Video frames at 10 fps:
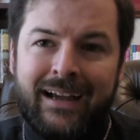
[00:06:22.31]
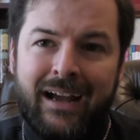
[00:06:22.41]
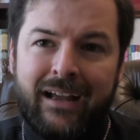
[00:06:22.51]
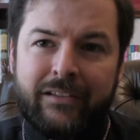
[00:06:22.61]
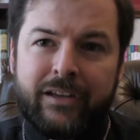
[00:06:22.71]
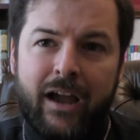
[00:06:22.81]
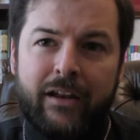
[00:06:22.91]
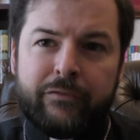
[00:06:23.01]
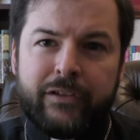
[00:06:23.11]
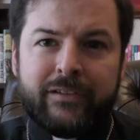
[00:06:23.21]
It's kind
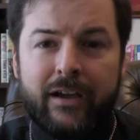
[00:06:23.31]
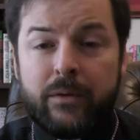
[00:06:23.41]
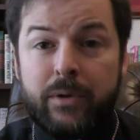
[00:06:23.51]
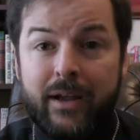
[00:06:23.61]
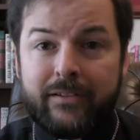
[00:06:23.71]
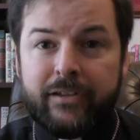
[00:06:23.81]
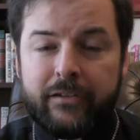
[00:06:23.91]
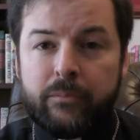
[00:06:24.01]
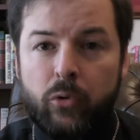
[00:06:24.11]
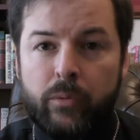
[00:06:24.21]
of designed to be
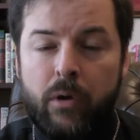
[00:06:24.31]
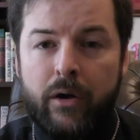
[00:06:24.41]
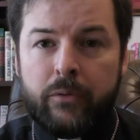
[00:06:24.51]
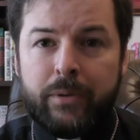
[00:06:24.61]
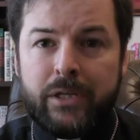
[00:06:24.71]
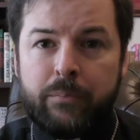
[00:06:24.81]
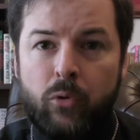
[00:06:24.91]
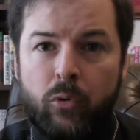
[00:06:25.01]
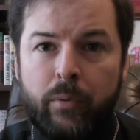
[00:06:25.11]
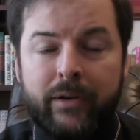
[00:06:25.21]
accessible to modern
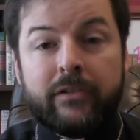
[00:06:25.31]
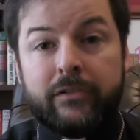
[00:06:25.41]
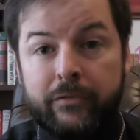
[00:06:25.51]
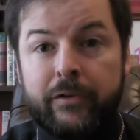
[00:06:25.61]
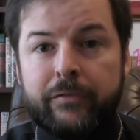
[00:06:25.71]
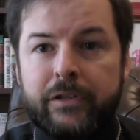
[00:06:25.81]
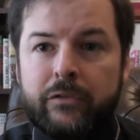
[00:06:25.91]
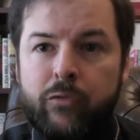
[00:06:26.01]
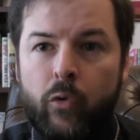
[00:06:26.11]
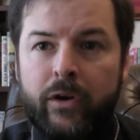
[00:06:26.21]
people, but it's the
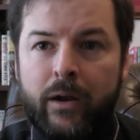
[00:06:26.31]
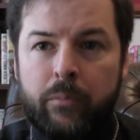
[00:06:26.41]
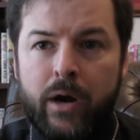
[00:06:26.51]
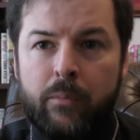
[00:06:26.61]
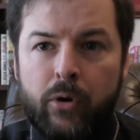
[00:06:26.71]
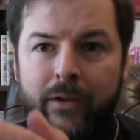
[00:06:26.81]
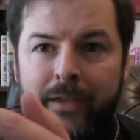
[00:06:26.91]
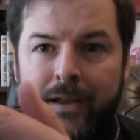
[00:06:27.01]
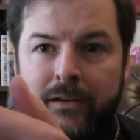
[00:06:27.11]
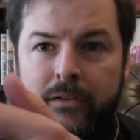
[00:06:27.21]
1549 prayer book, and
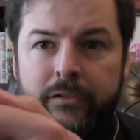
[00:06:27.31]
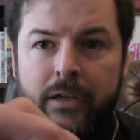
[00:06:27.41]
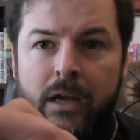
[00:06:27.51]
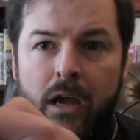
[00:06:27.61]
that is